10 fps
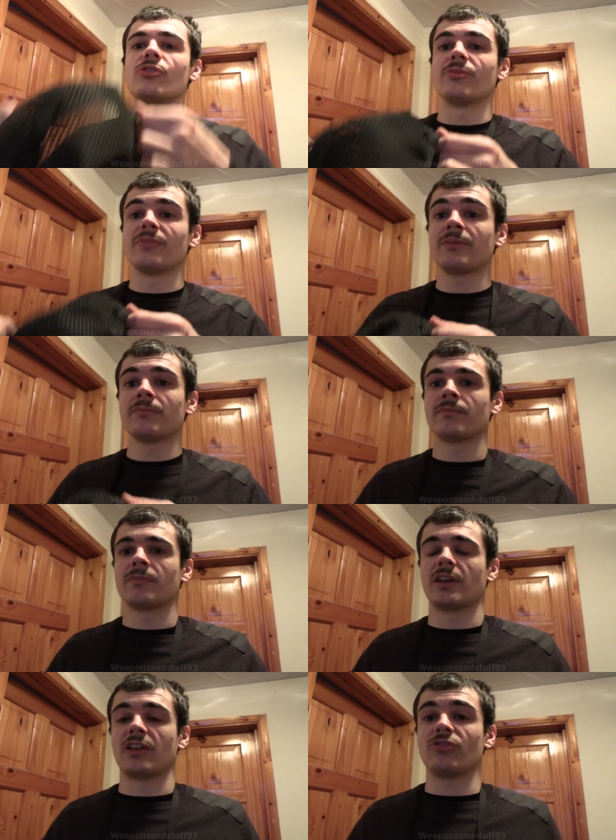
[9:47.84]
or something,
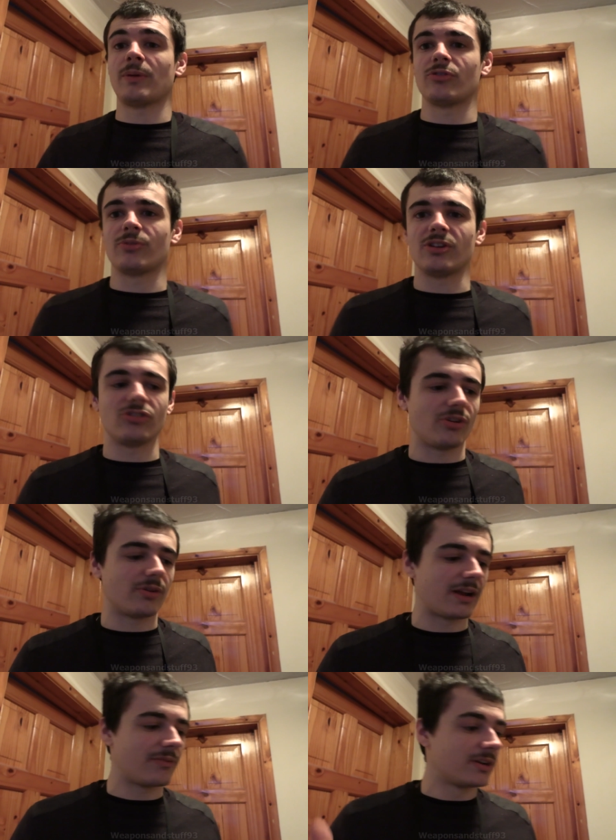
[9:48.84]
and that smells really
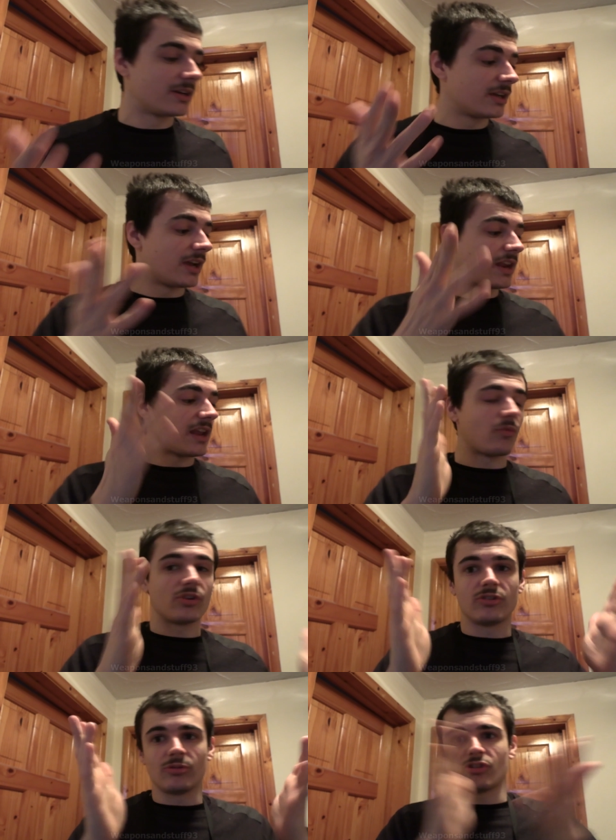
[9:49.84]
strong now. And then
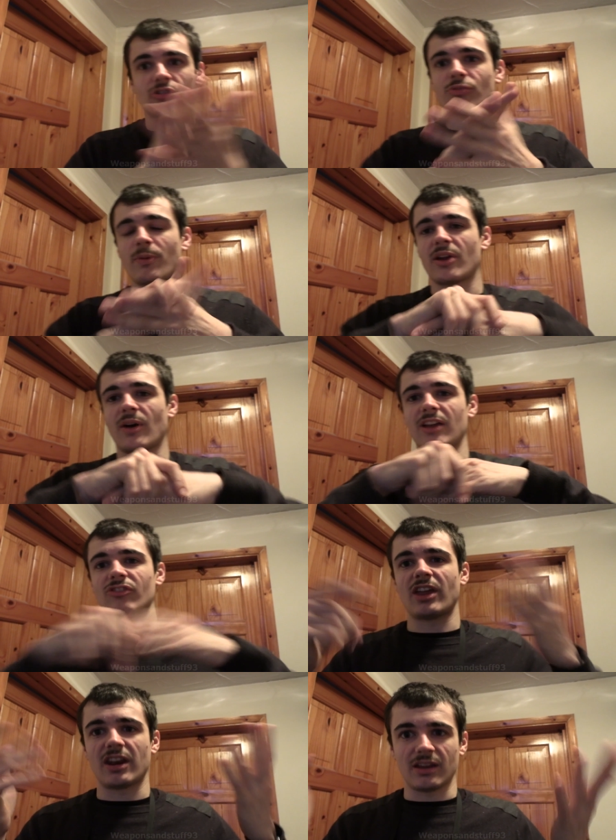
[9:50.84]
what you do is you'd spray your
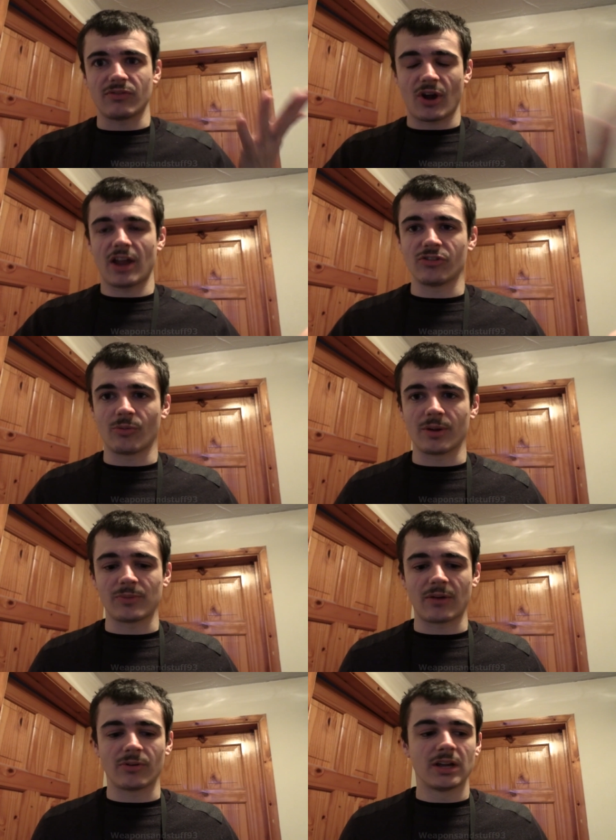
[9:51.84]
hands again and give your hands a
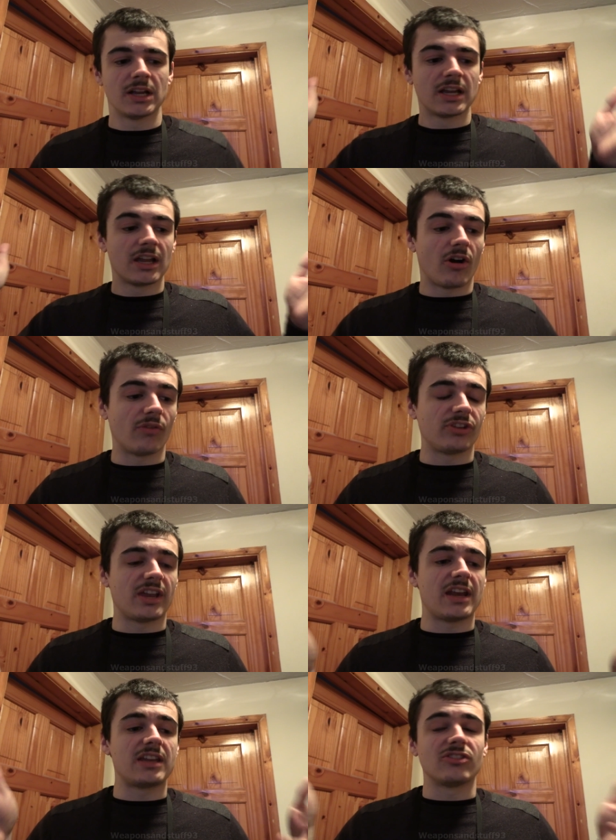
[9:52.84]
wipe down.
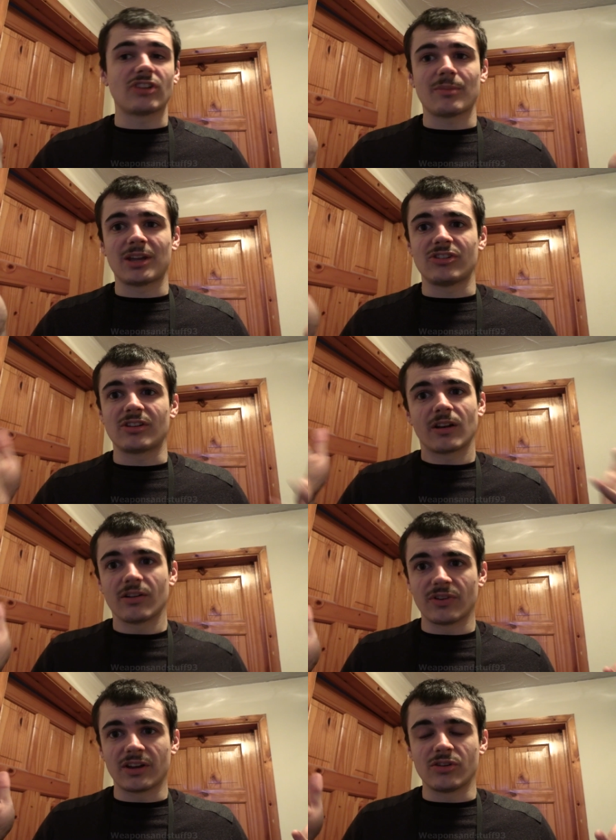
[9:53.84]
Obviously any contaminated
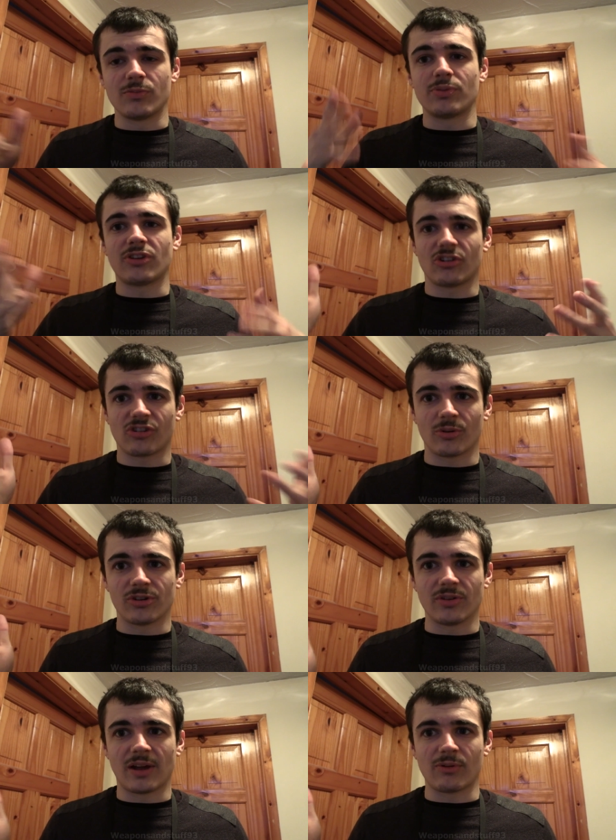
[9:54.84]
clothing you'd potentially
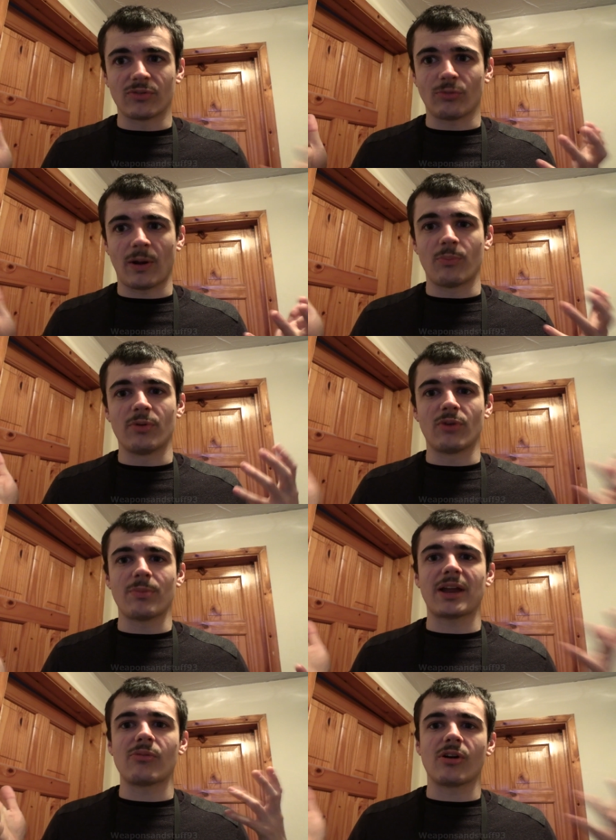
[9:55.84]
want to do that with as well, but
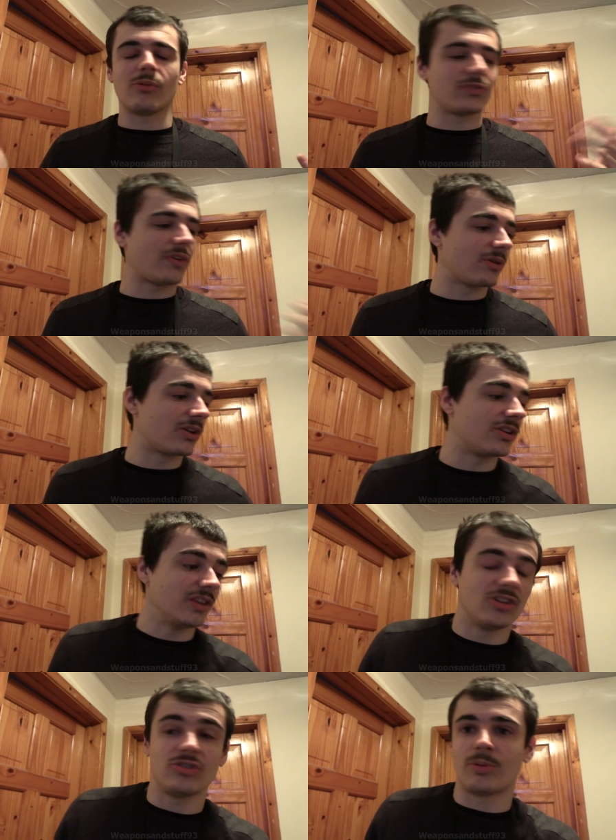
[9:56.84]
rubbing alcohol is very good
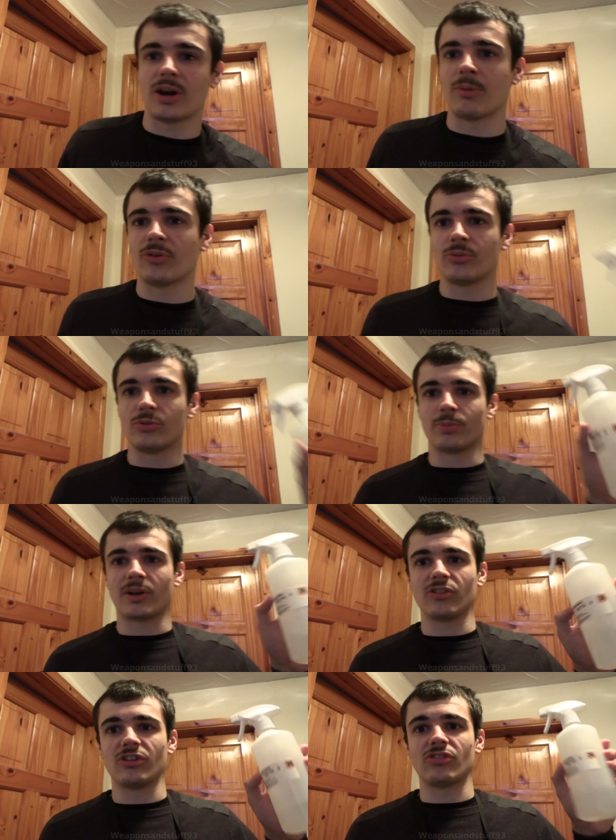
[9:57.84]
in these spray bottles
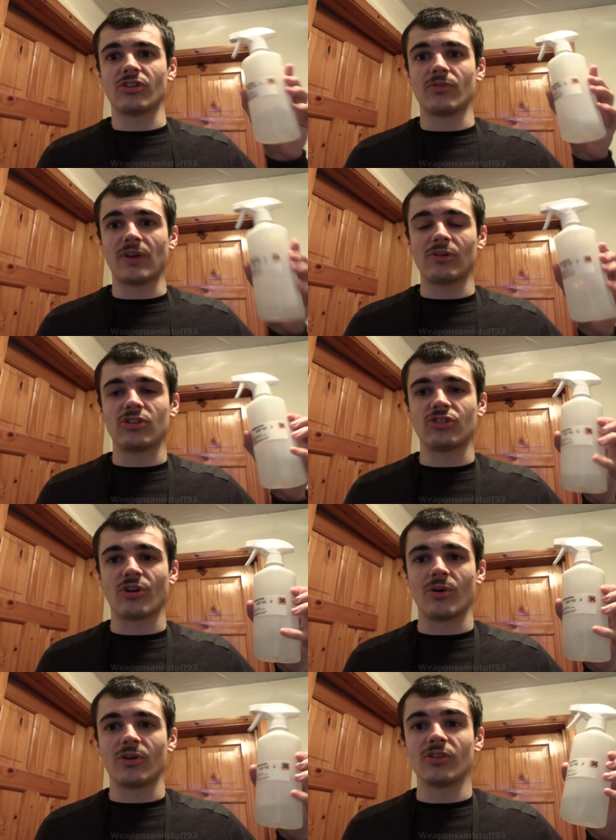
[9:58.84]
because it's a very
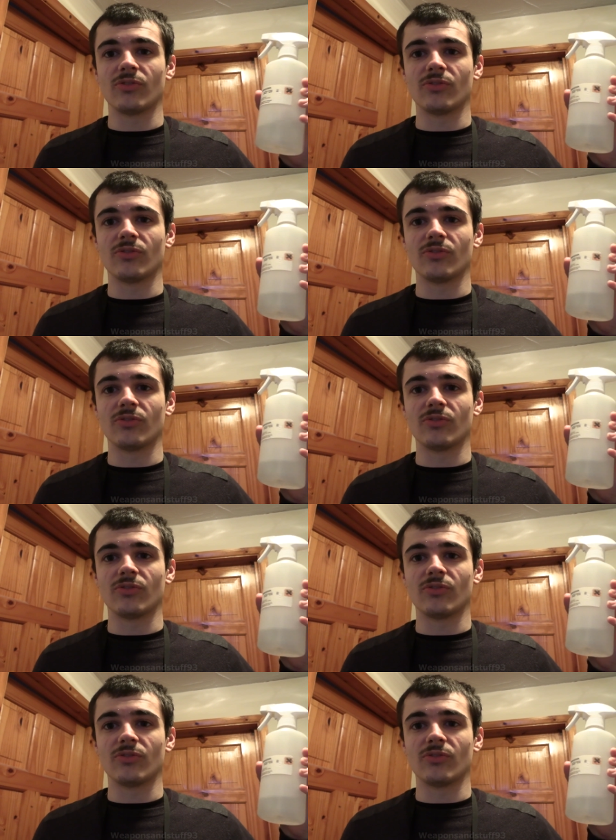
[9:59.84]
strong